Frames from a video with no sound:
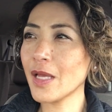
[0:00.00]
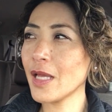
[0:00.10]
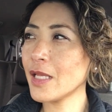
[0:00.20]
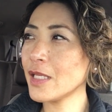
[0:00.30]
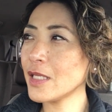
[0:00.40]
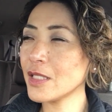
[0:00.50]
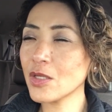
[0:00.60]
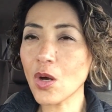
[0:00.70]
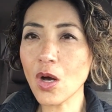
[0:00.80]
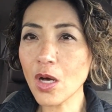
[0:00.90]

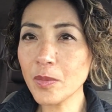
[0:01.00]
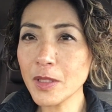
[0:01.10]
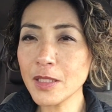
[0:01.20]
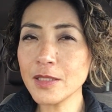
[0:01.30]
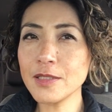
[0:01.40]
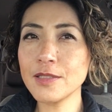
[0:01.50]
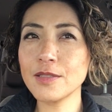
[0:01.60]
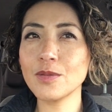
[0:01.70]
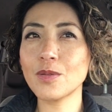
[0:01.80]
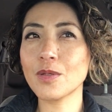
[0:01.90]
any
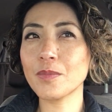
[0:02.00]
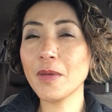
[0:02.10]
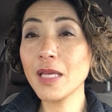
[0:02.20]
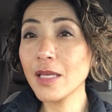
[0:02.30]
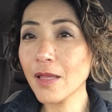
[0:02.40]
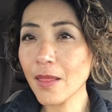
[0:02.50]
hobbies or making